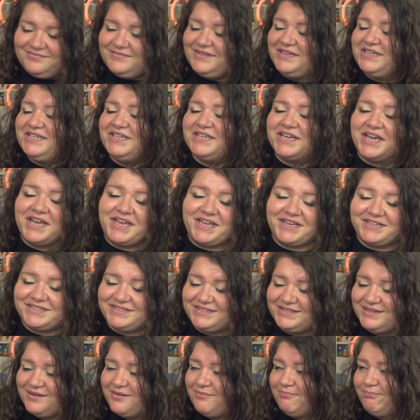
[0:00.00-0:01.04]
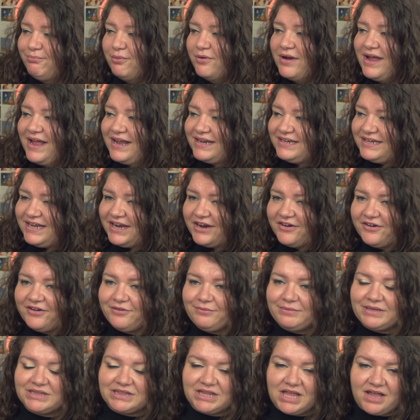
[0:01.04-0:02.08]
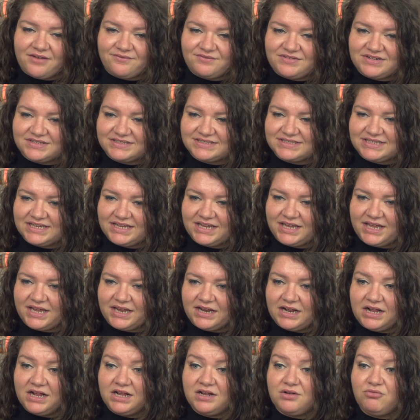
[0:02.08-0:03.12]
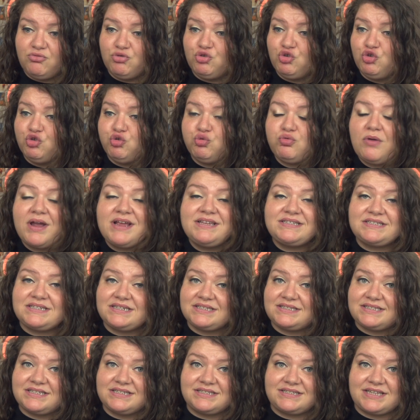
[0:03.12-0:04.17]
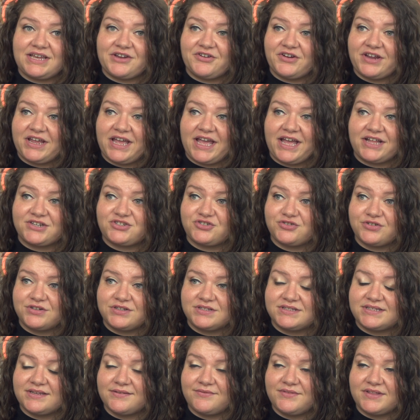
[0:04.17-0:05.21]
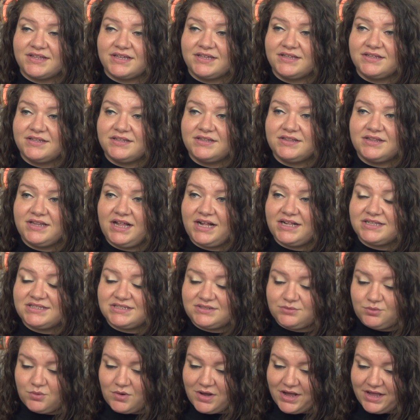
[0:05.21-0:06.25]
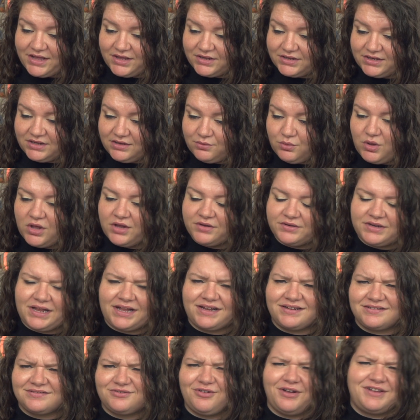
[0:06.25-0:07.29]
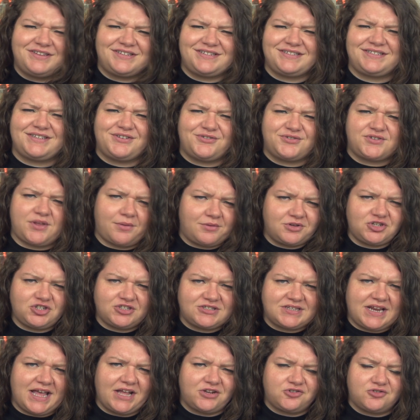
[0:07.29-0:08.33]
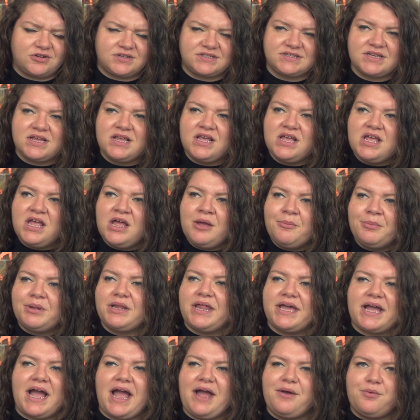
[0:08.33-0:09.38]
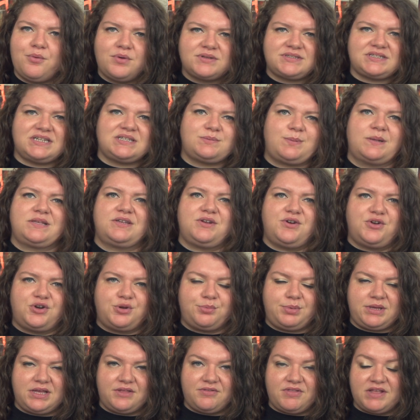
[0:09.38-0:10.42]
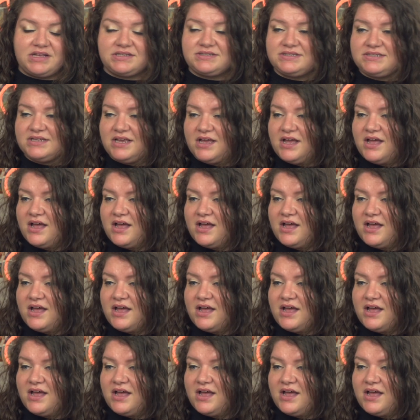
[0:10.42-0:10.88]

Yikes. Brad Garrett, we love to see it. Crazy to see Terry Hatcher in something. That's wild. Well, not crazy to see her, though. She's an actress. But, like, I wasn't expecting her to be in this.